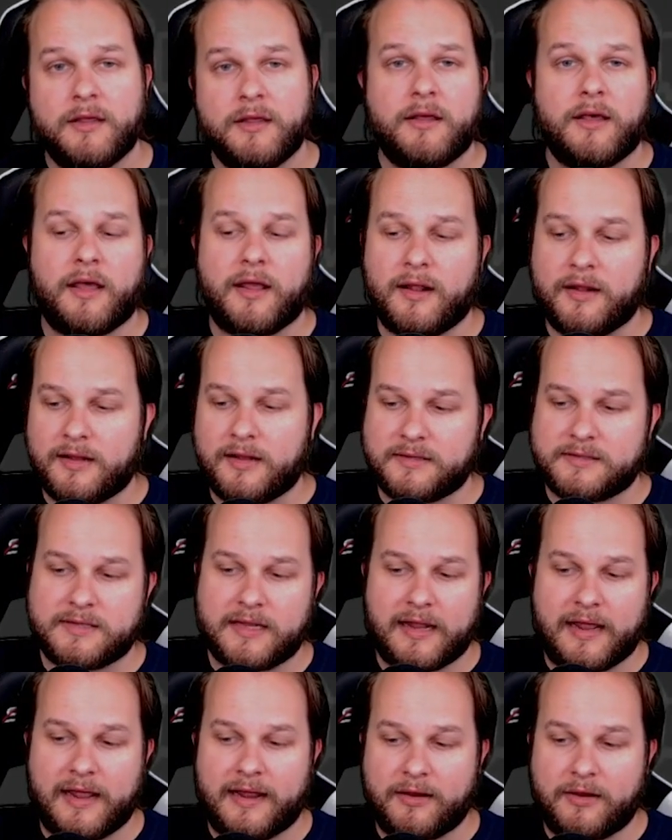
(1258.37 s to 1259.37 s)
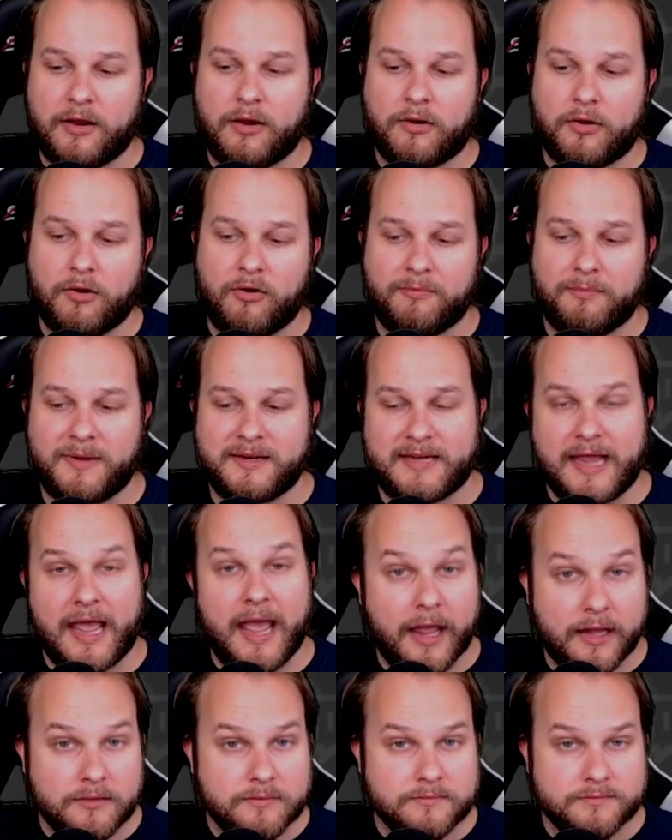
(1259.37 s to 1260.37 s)
And as I had to go with my
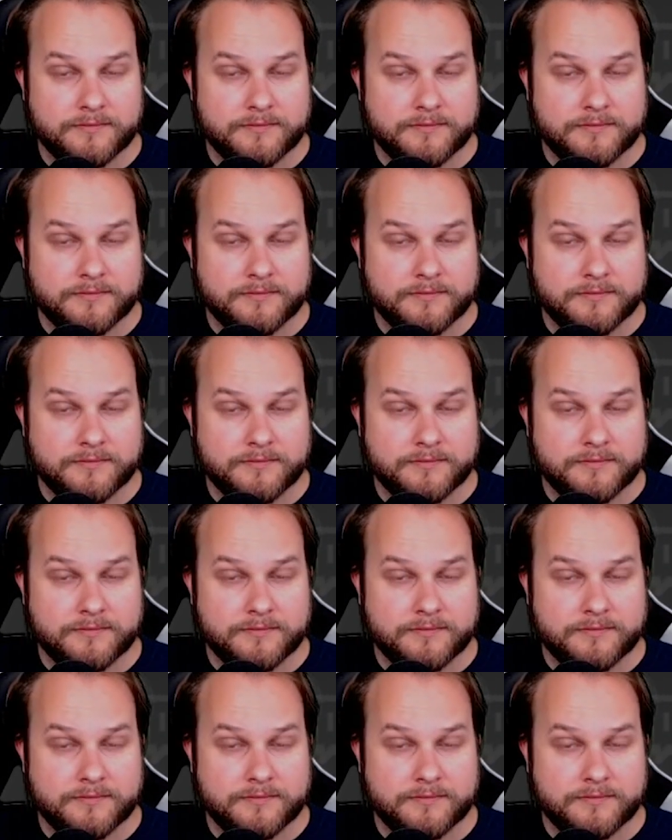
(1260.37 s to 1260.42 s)
dad.